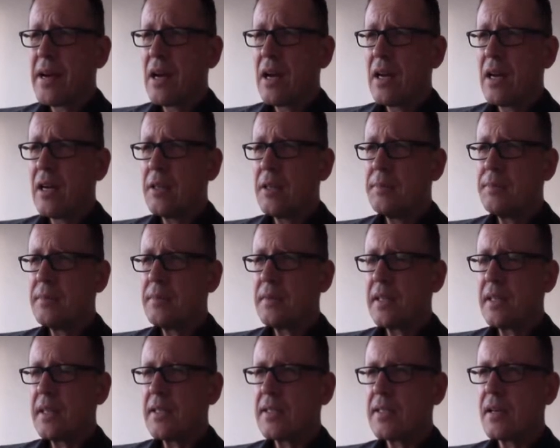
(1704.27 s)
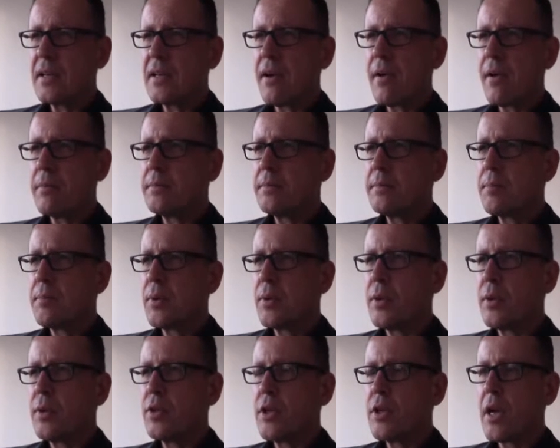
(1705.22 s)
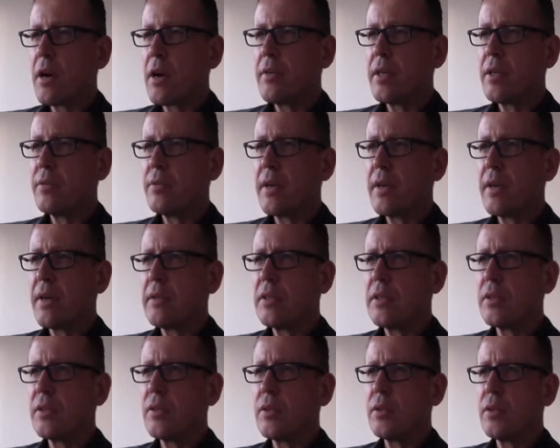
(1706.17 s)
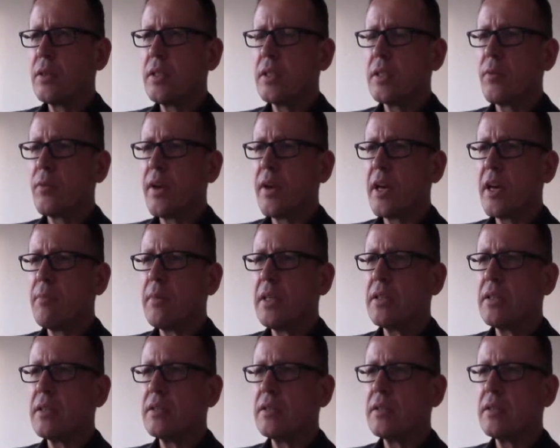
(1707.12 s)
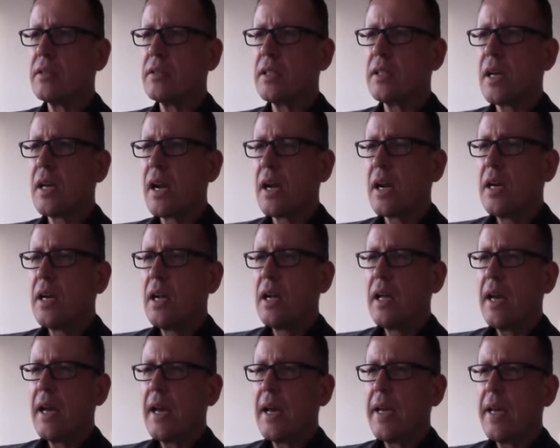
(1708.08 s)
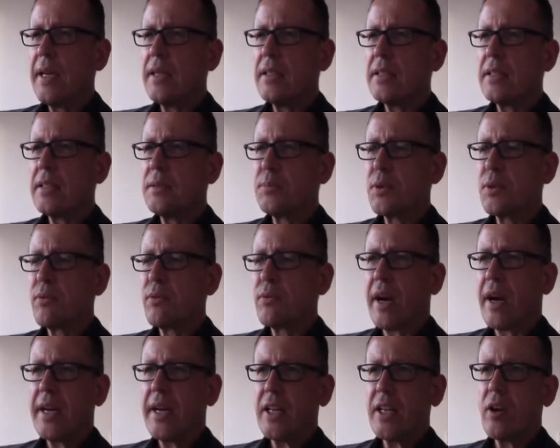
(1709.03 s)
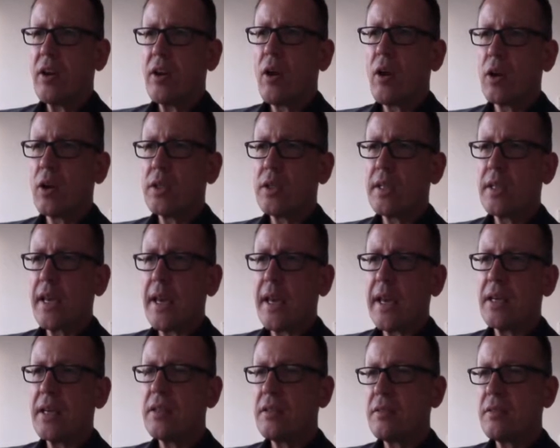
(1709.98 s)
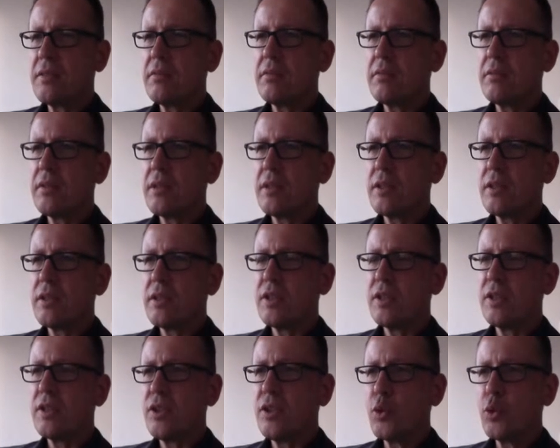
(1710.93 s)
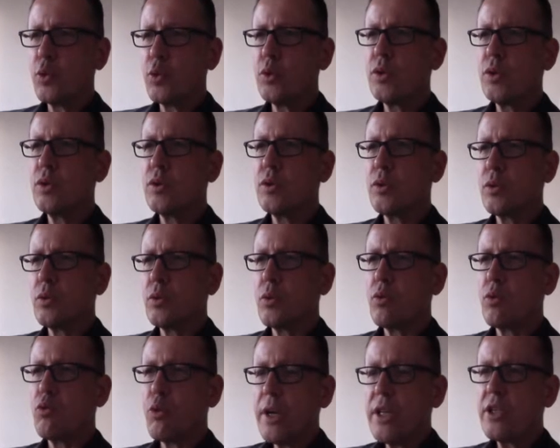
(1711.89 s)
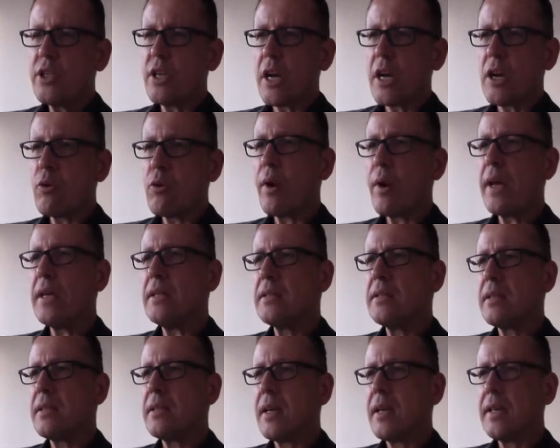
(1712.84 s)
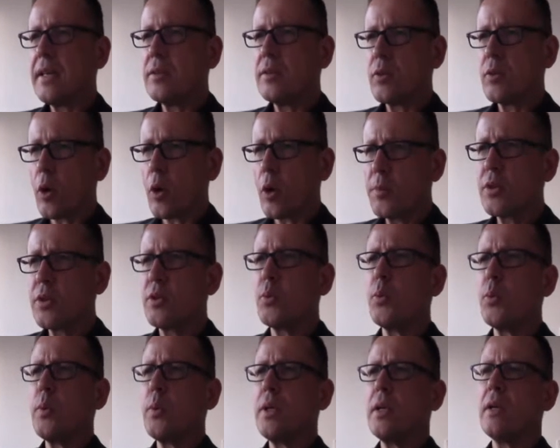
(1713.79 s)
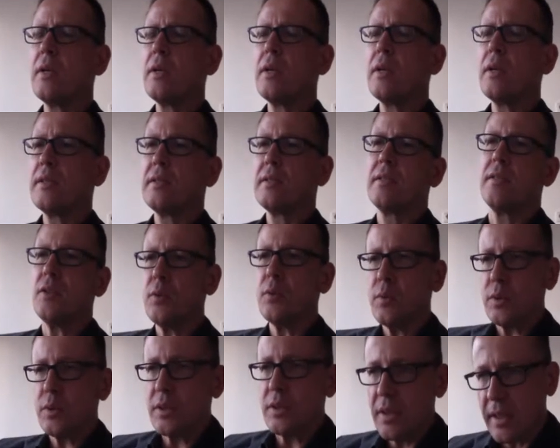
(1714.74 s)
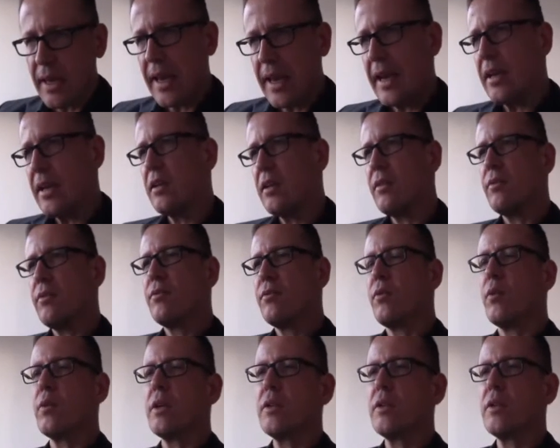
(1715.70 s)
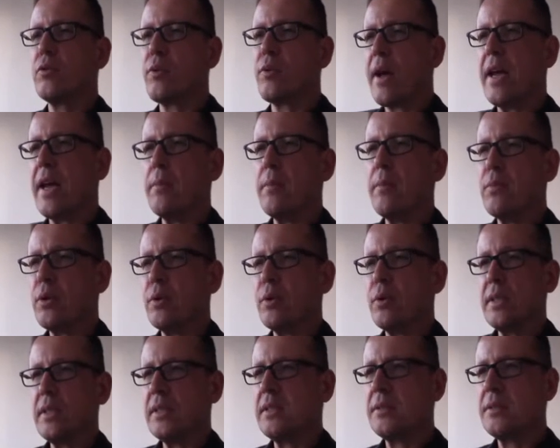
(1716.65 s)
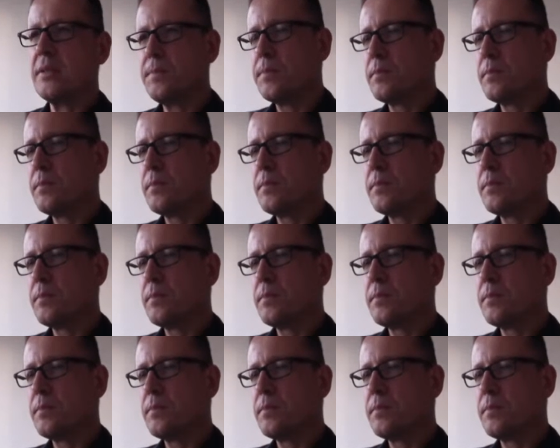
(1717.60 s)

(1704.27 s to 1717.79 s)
It has a aperture area of 130 square meters and is providing hot air, which is used to regenerate a sorption wheel that is used again for a drying process.